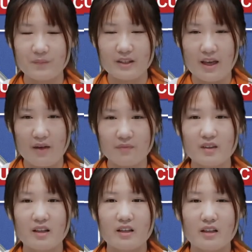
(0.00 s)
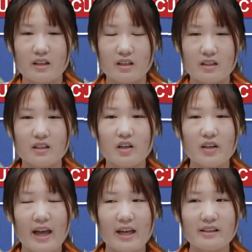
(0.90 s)
Yep.
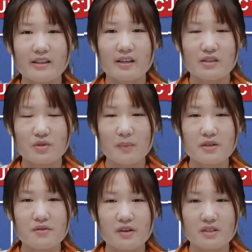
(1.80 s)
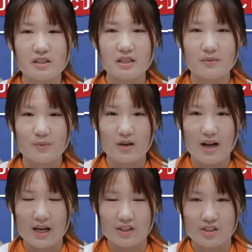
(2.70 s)
Okay, so much for today's
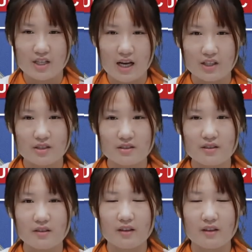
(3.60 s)
product introduction.